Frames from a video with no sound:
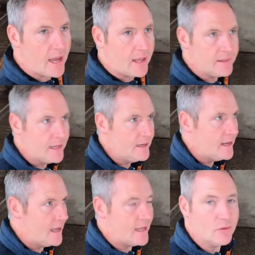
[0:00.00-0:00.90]
and then
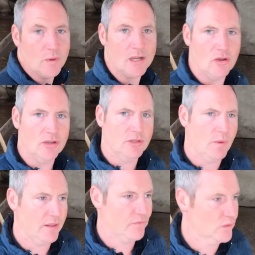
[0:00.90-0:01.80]
I had a quick look at the
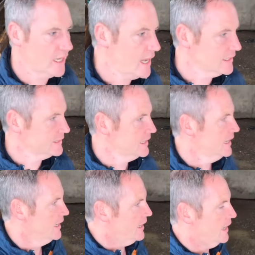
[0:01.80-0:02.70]
weather forecast,
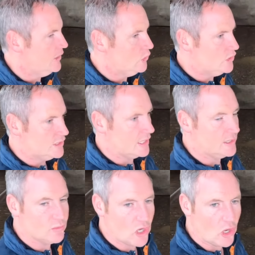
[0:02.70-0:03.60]
and I noticed
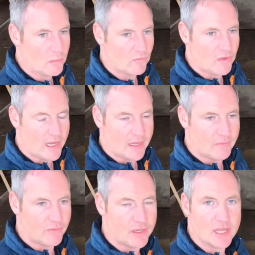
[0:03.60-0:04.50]
that they were talking about
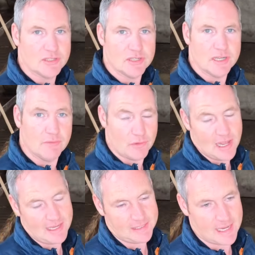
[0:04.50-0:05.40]
rain for
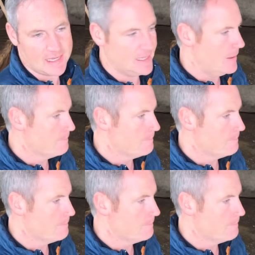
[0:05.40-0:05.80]
last night,